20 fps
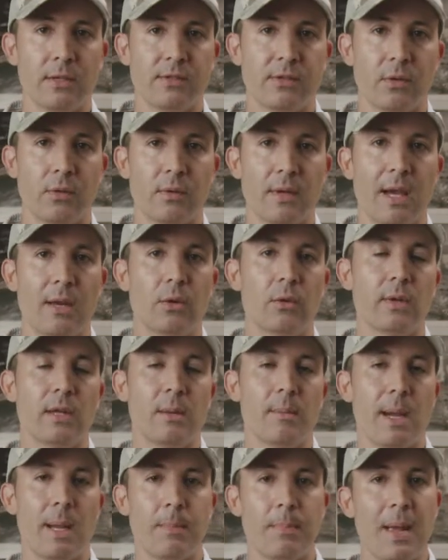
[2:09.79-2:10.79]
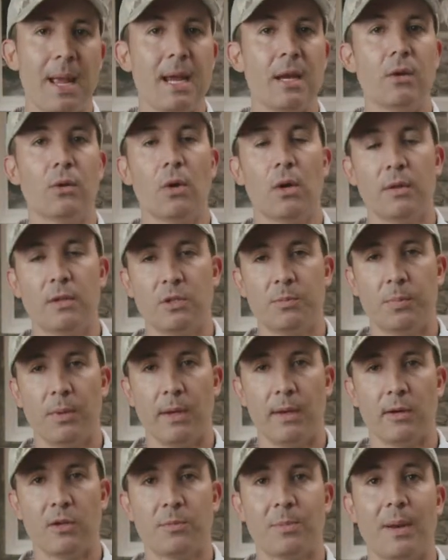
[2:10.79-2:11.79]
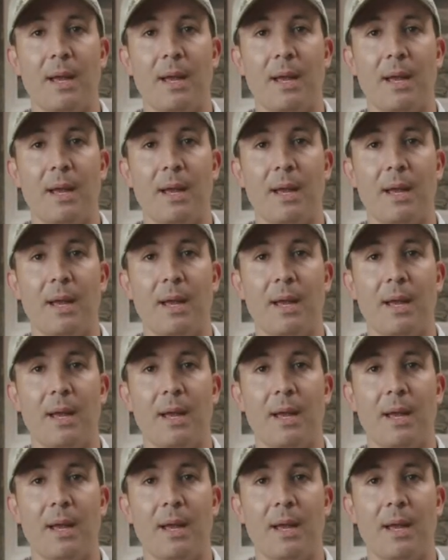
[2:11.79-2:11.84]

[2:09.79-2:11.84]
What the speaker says: So not only am I painting all these players,